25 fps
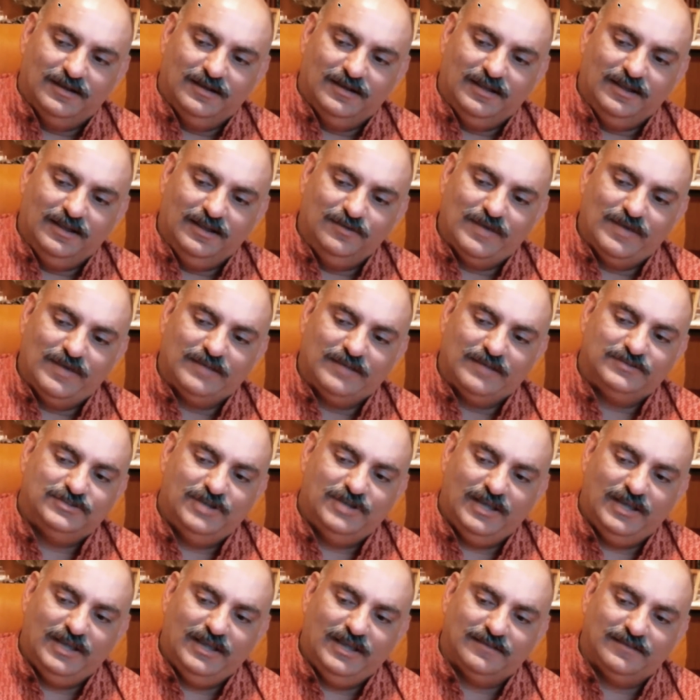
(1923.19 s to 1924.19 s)

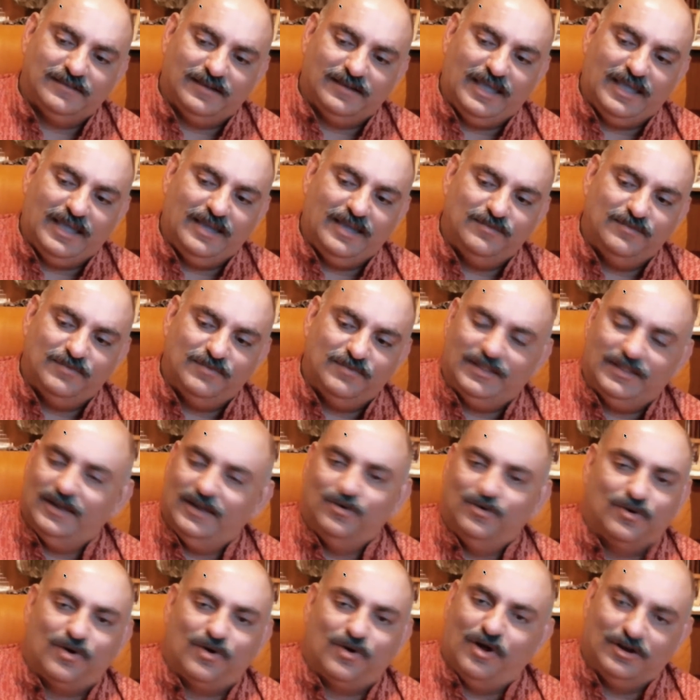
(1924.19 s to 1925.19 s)
investing is a game where there are
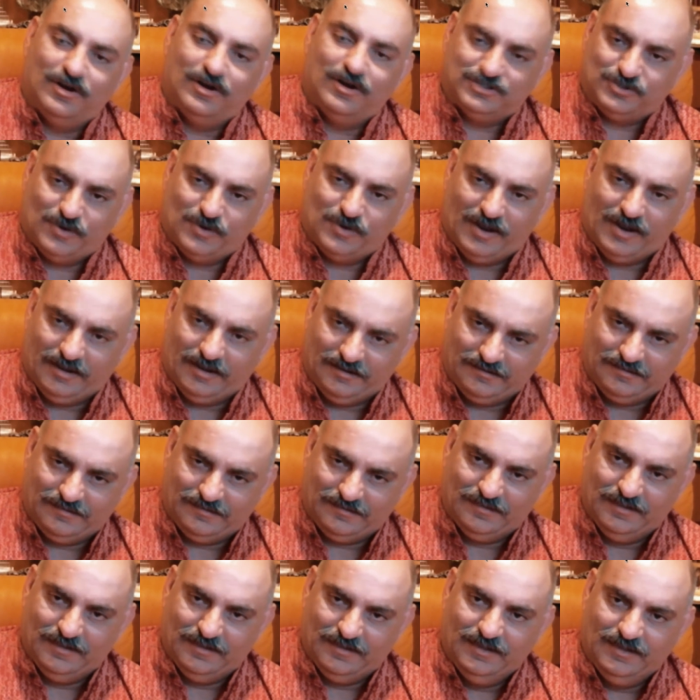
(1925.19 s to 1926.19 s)
no called
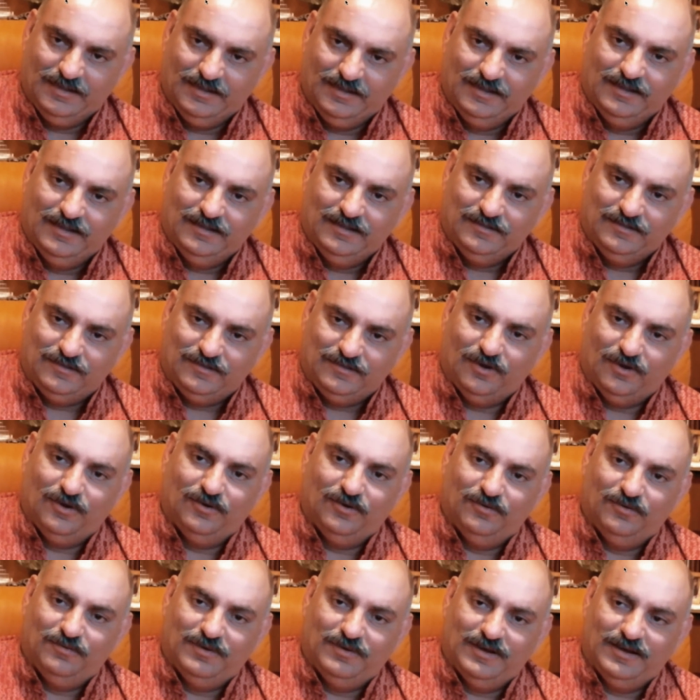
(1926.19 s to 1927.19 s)
strikes.
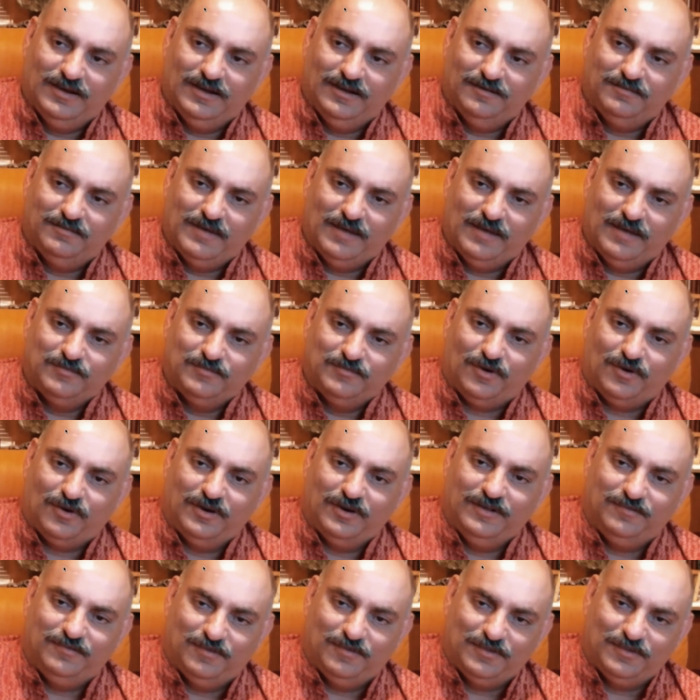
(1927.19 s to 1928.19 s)
So I'm
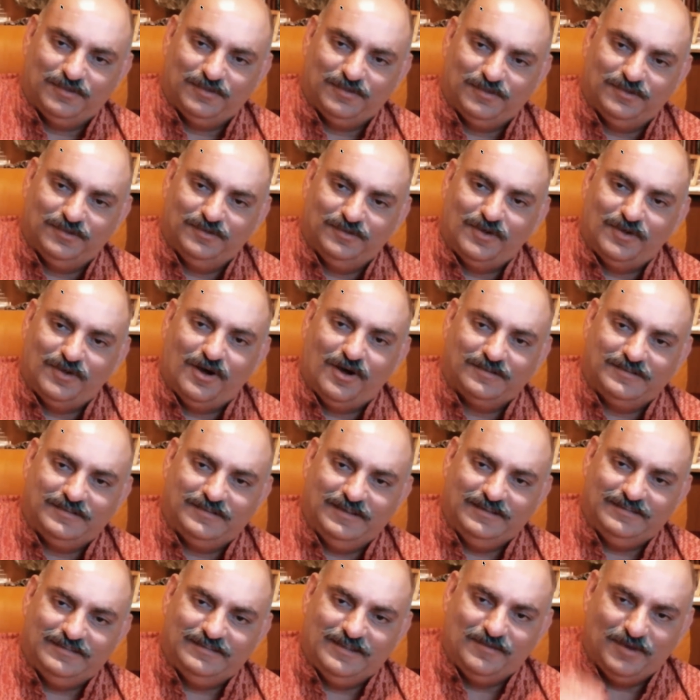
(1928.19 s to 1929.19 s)
sorry for the
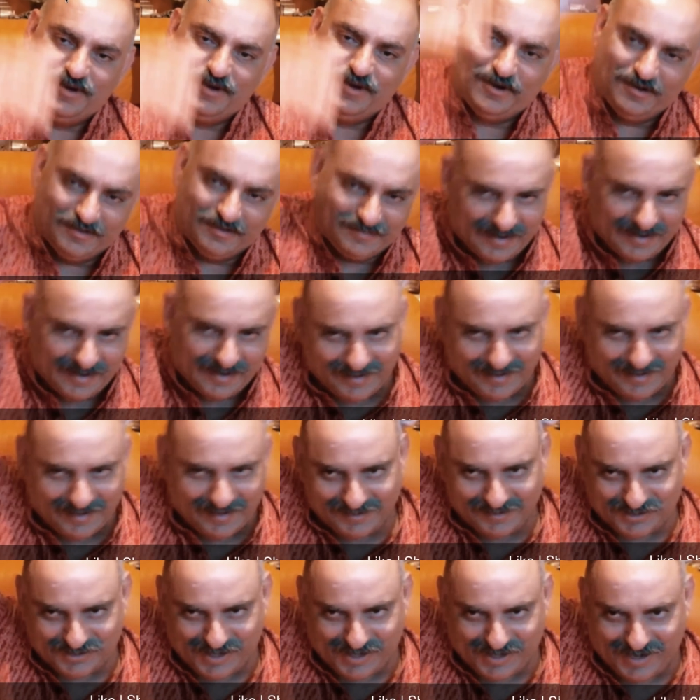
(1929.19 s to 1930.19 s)
Aussies, they may not exactly
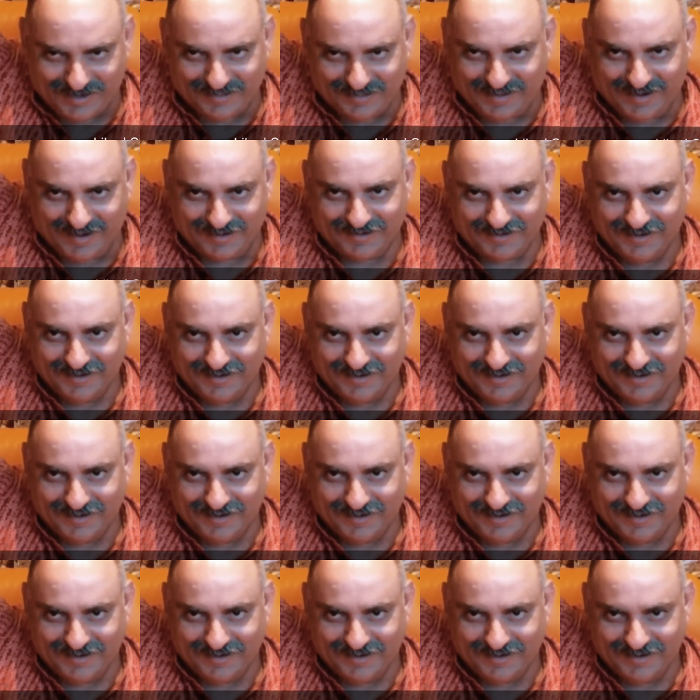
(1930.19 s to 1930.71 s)
understand that.